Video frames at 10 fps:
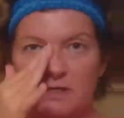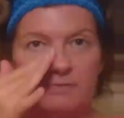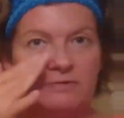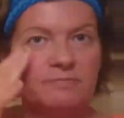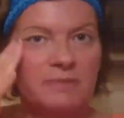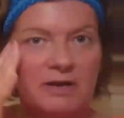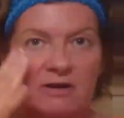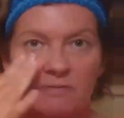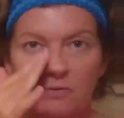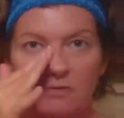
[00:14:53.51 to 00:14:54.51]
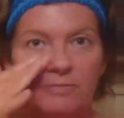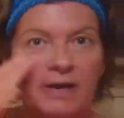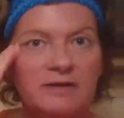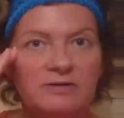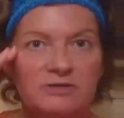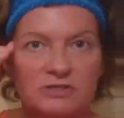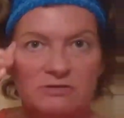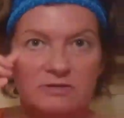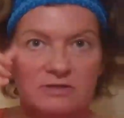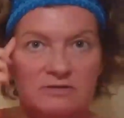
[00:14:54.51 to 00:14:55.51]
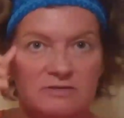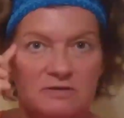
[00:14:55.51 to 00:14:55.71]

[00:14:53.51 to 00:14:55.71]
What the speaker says: hippie with my hair pulled back to show this.